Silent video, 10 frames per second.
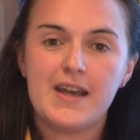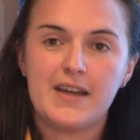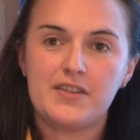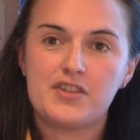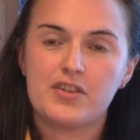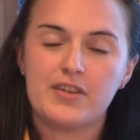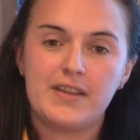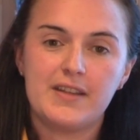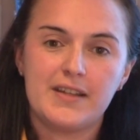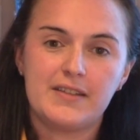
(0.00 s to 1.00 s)
and
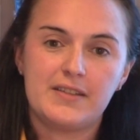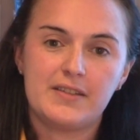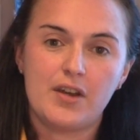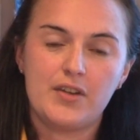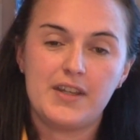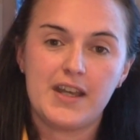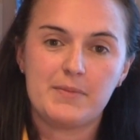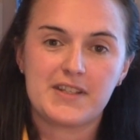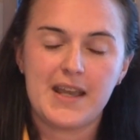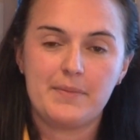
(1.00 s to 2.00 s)
ensuring that
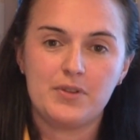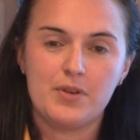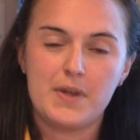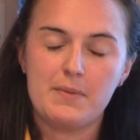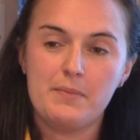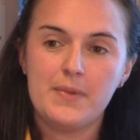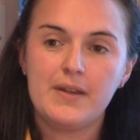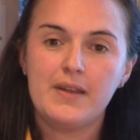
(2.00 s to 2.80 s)
downtime is kept to a minimum.